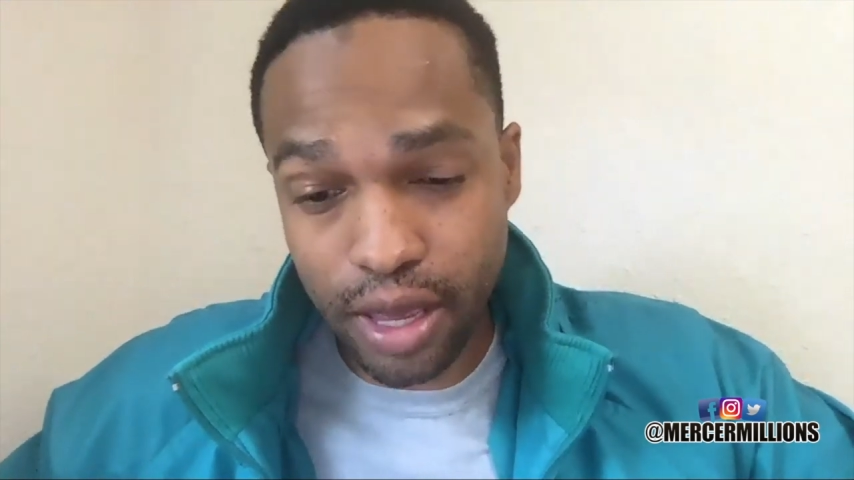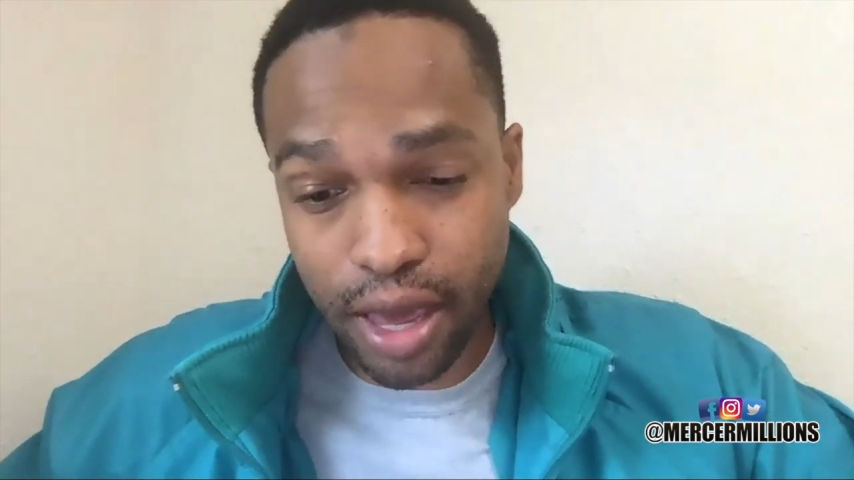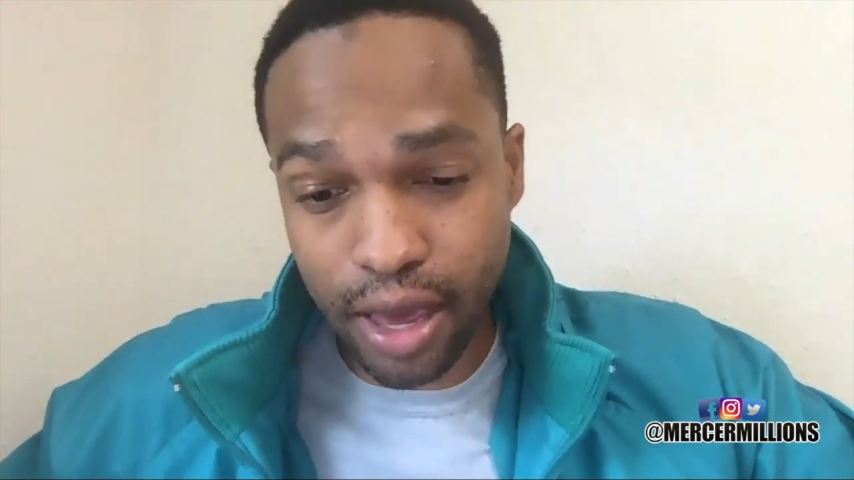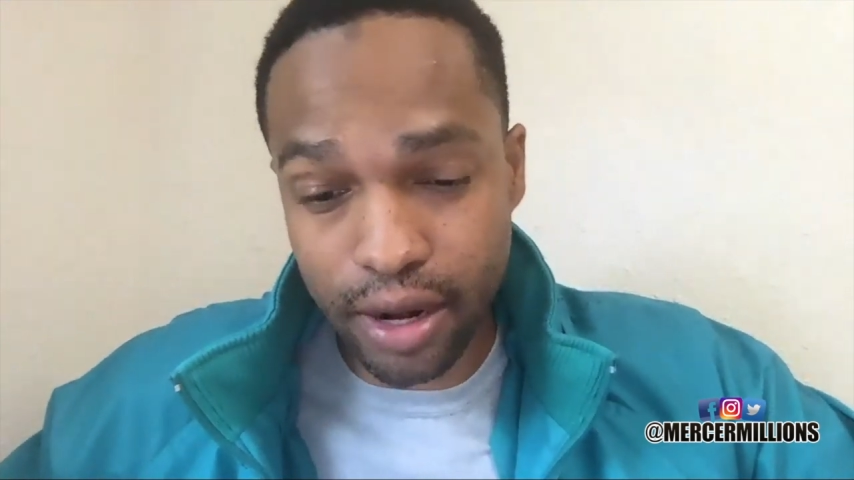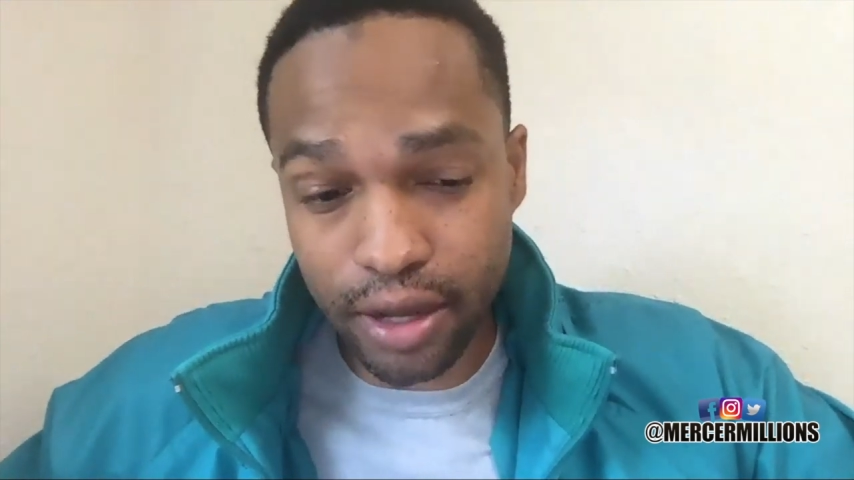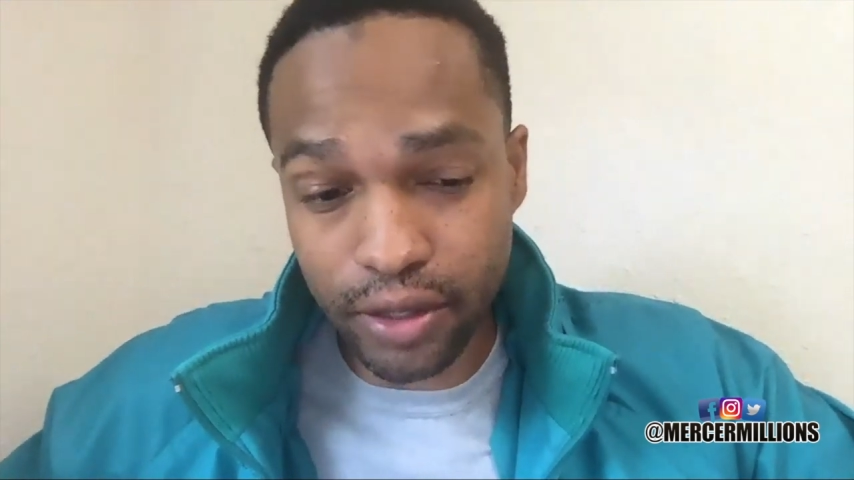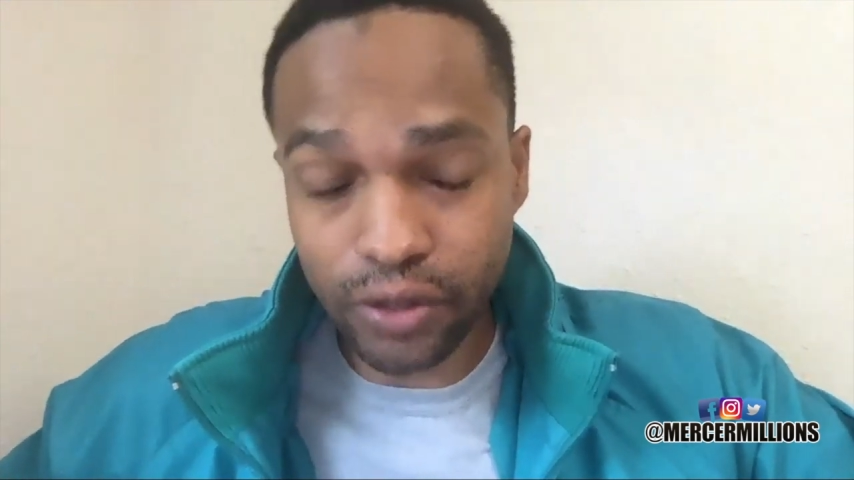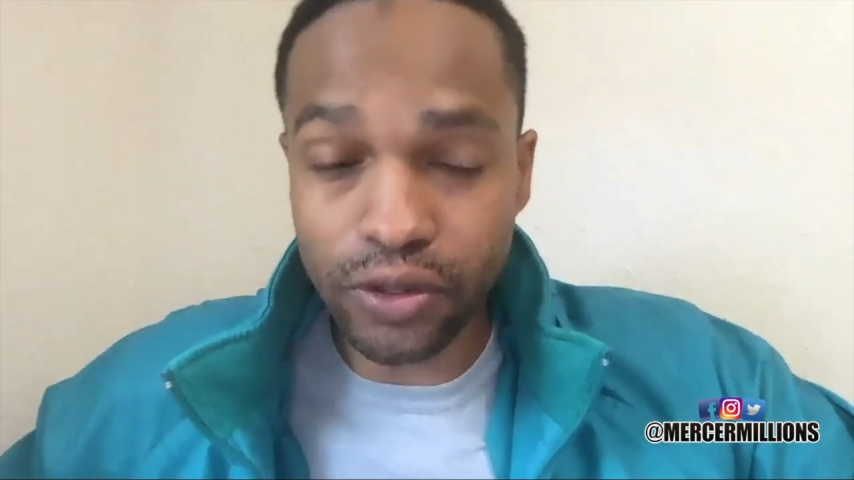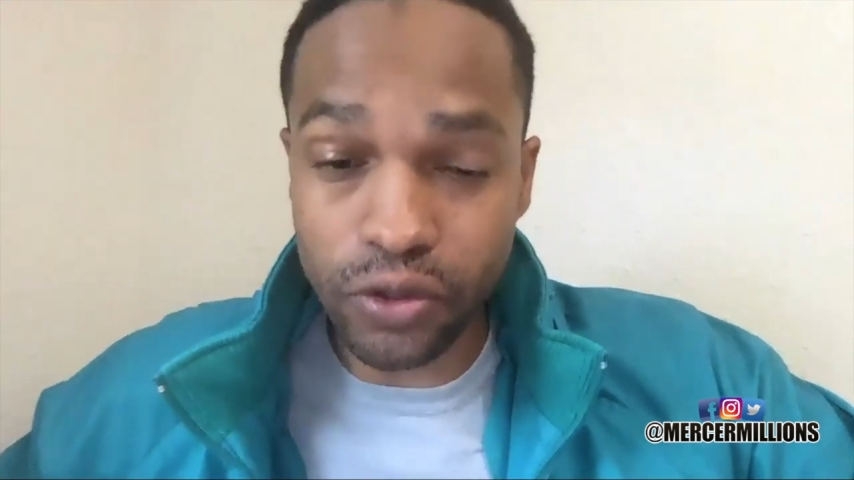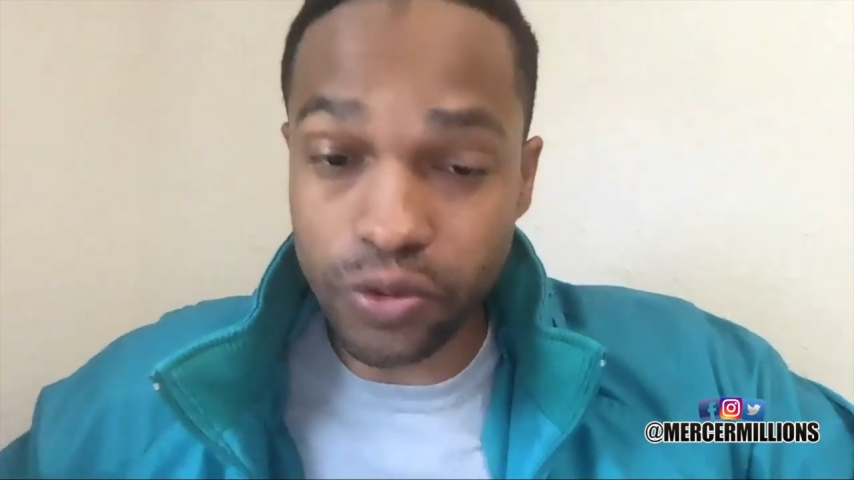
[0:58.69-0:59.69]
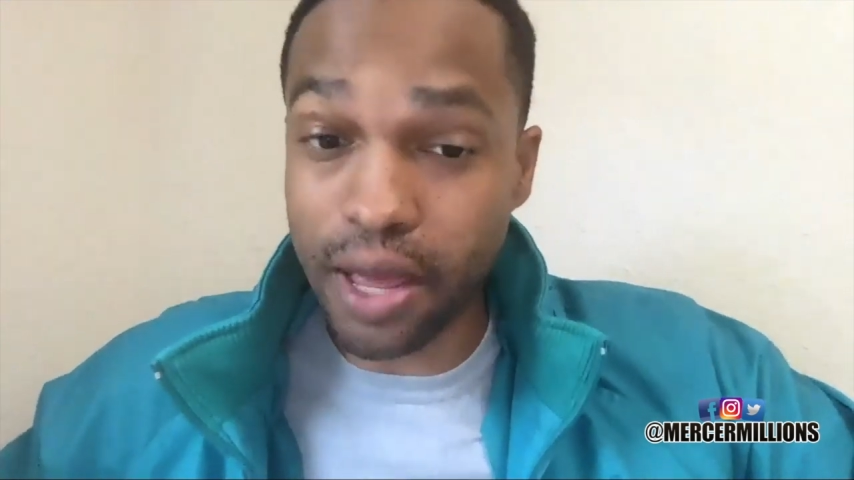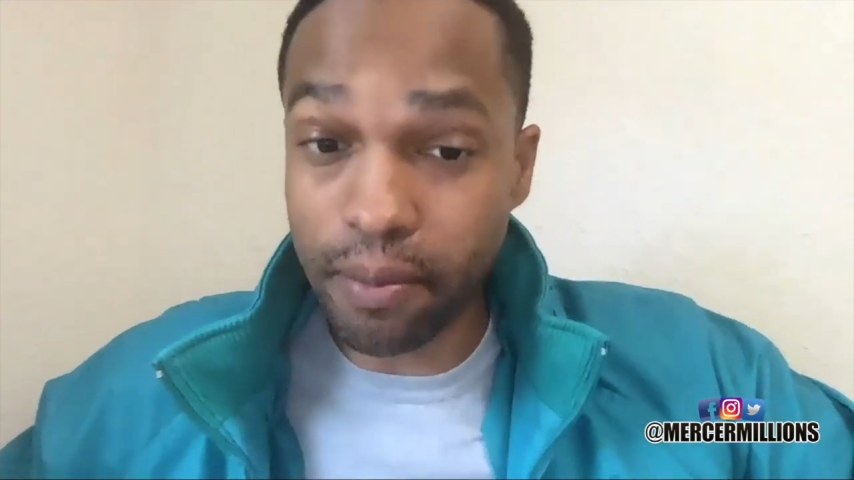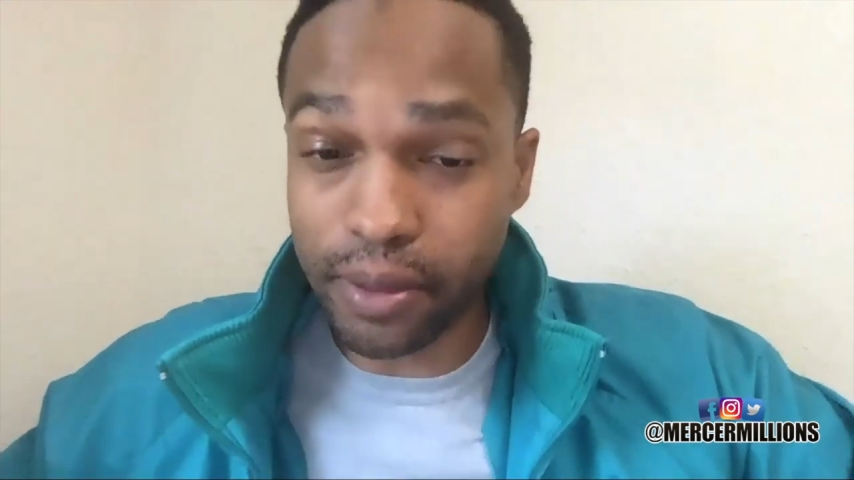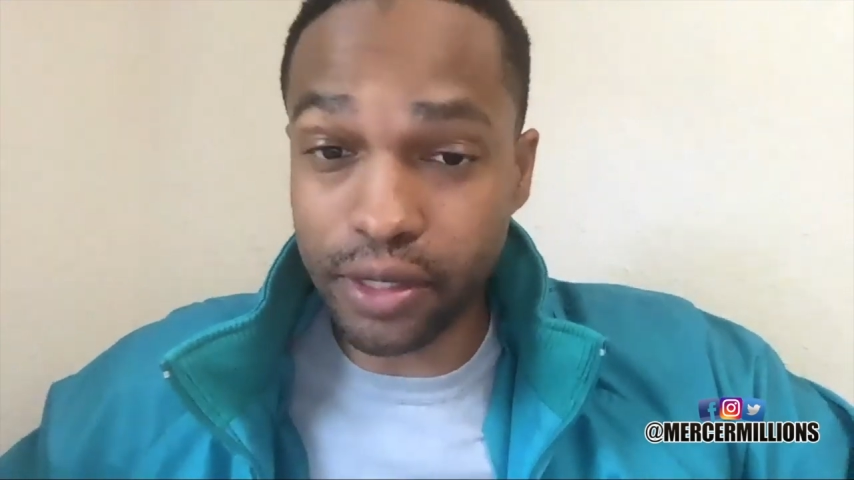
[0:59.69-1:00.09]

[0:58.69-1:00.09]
and you can use that money